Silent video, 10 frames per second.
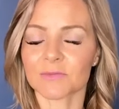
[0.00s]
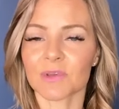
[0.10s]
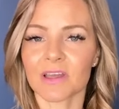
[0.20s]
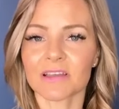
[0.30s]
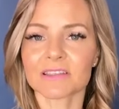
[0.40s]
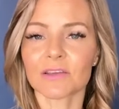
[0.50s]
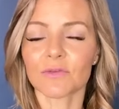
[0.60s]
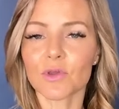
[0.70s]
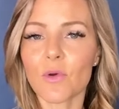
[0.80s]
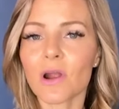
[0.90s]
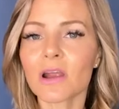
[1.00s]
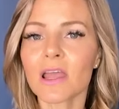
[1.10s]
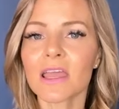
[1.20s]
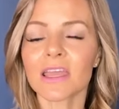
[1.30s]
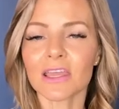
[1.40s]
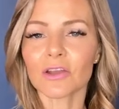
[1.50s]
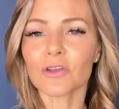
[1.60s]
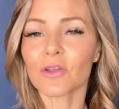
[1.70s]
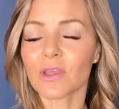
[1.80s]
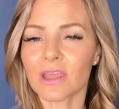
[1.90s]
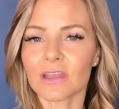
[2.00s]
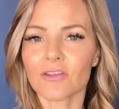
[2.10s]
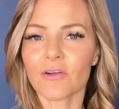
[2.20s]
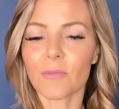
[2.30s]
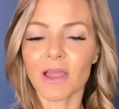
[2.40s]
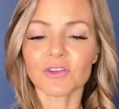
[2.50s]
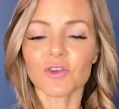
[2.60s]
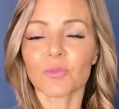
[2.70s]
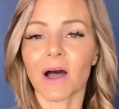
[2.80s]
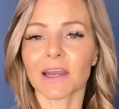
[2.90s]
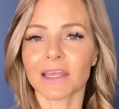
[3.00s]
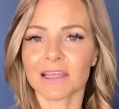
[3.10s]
Because if you are in your mental body